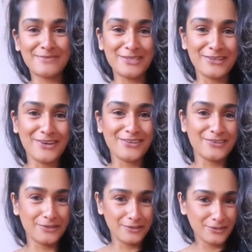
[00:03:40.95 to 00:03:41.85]
you know,
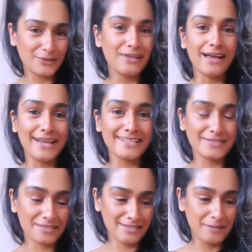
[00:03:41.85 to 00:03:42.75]
your aligned
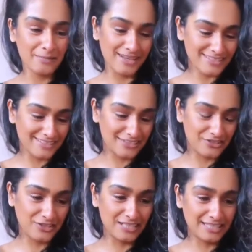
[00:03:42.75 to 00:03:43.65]
person,
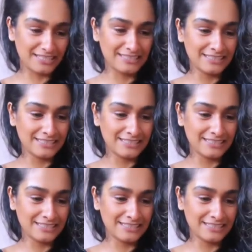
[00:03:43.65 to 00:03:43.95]
truly.